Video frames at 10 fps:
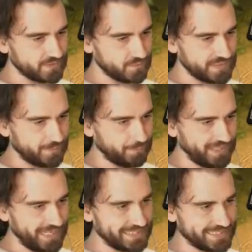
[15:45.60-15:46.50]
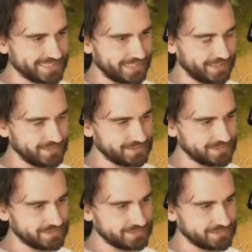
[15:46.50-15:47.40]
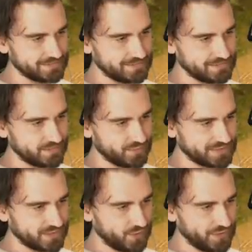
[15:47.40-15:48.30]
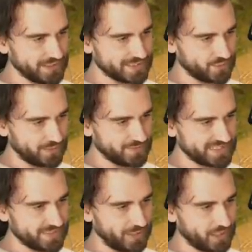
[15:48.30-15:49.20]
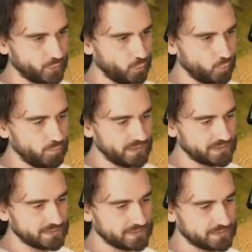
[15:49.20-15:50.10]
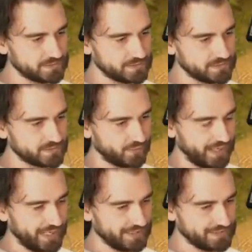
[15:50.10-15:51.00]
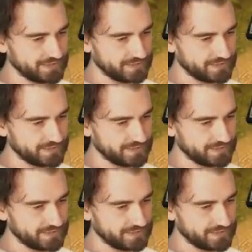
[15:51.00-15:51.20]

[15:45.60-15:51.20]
We can play this guy. Return the Solemn Simulacrum. Or hand.